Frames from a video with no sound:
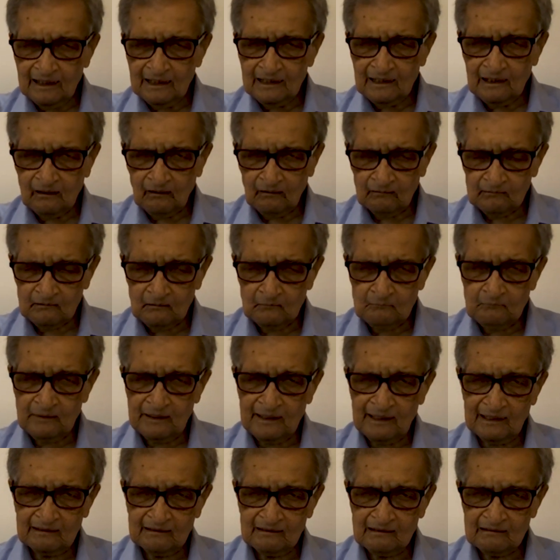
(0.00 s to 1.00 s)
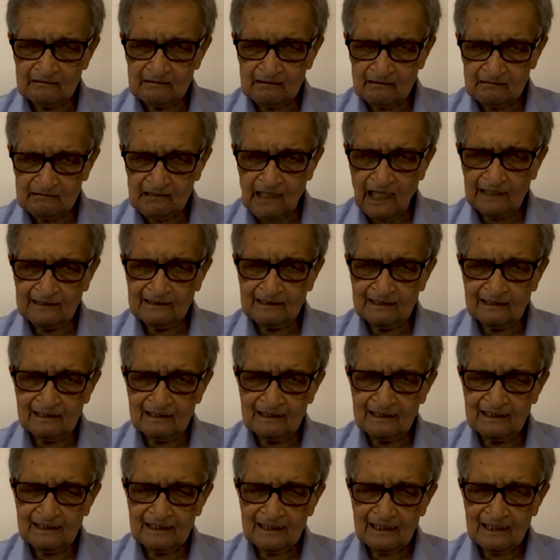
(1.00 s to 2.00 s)
economy and the
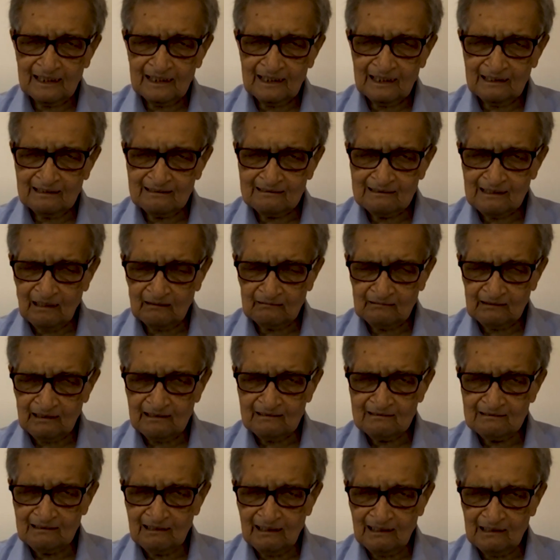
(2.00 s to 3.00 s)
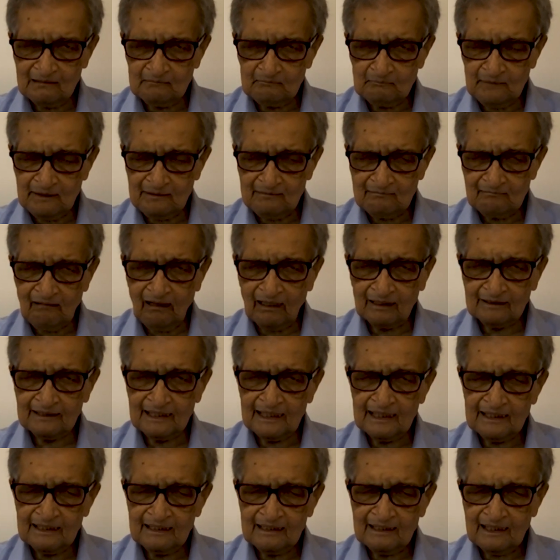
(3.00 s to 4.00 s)
society in South Asia has been
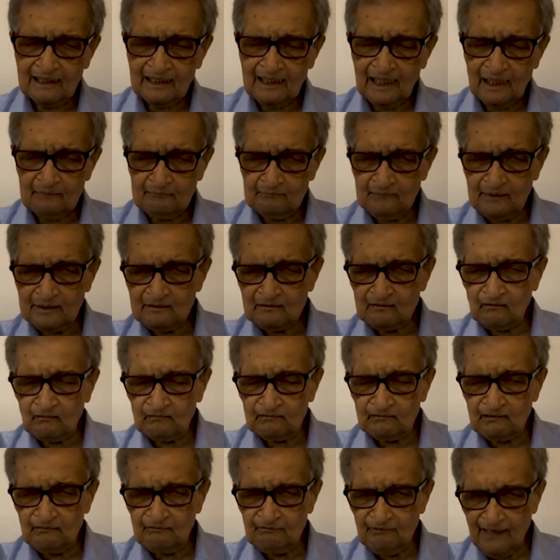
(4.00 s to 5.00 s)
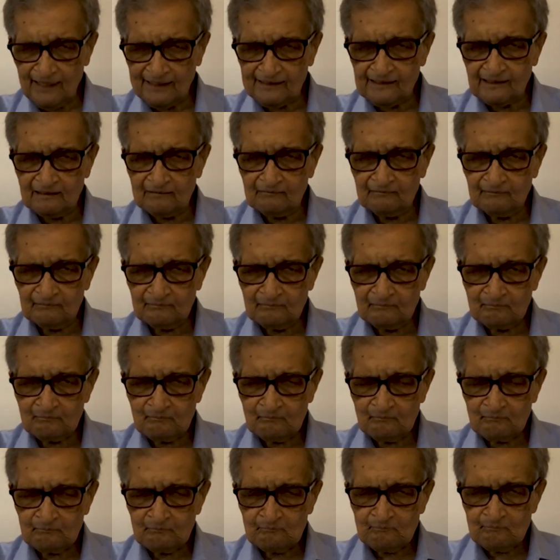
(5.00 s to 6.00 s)
run have been so defective
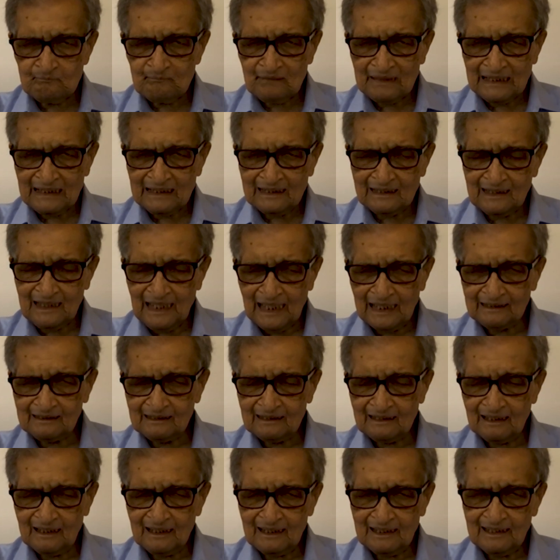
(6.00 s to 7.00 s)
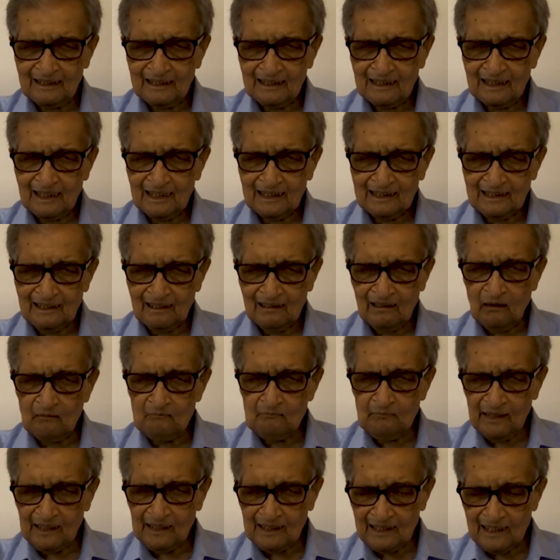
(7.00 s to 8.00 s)
that there
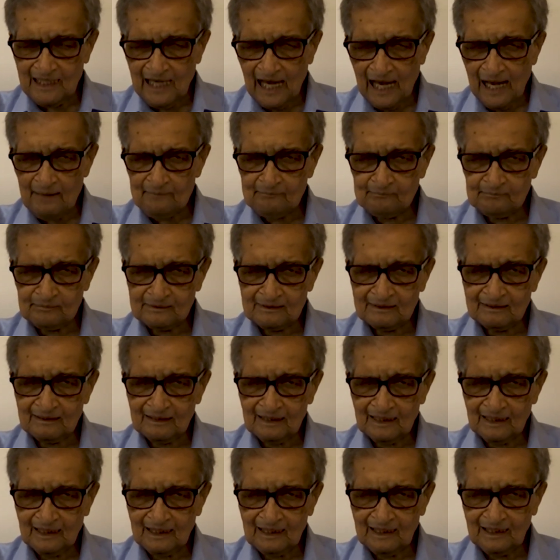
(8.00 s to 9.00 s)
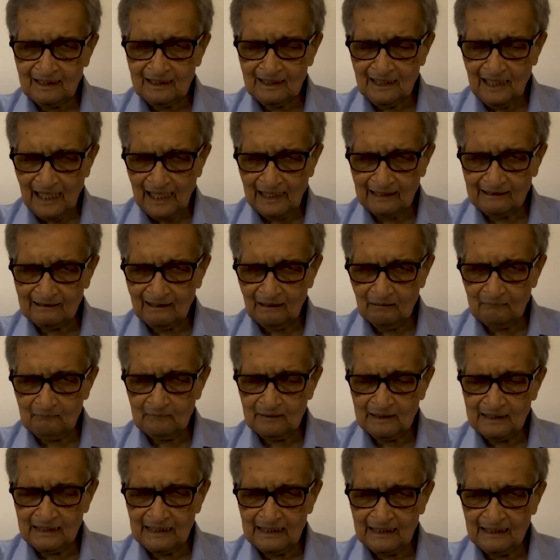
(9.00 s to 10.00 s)
are gaps in that. I
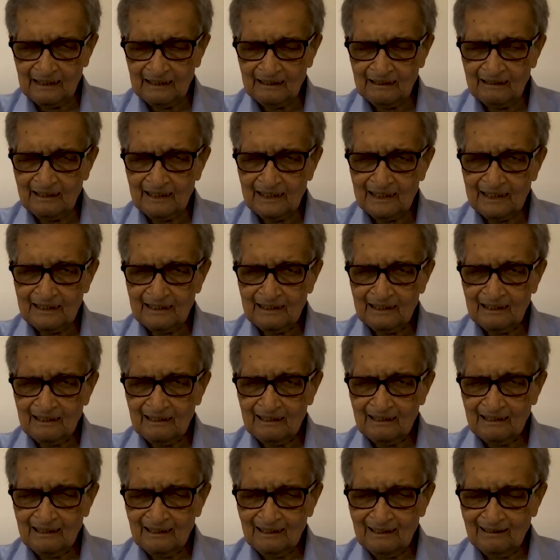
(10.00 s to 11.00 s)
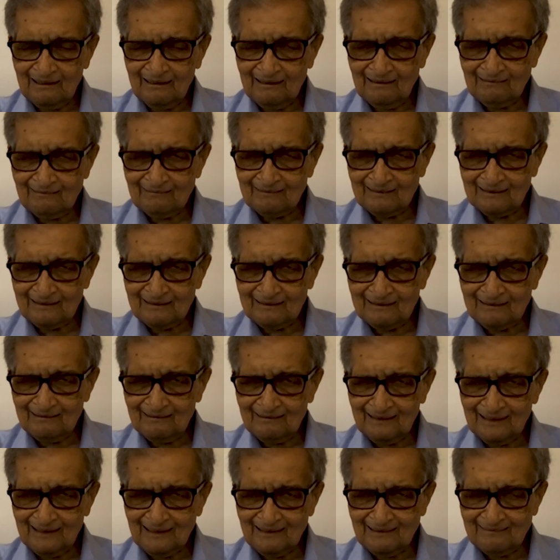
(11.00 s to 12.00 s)
mean, it's
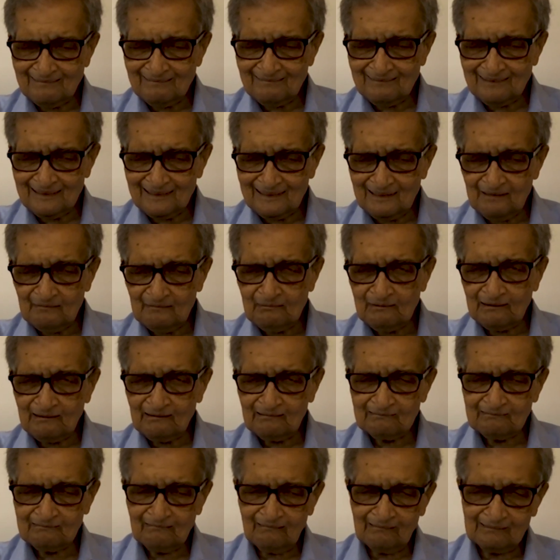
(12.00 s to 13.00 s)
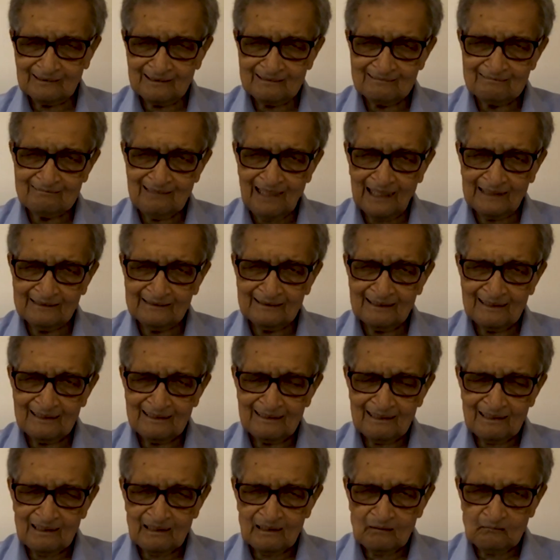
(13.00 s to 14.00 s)
difficult to understand
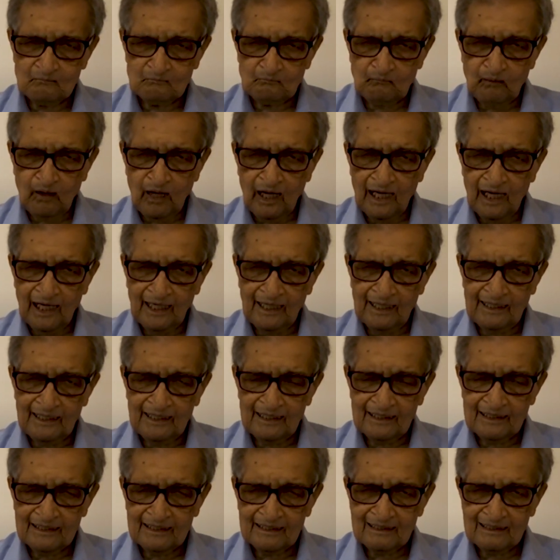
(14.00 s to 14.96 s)
why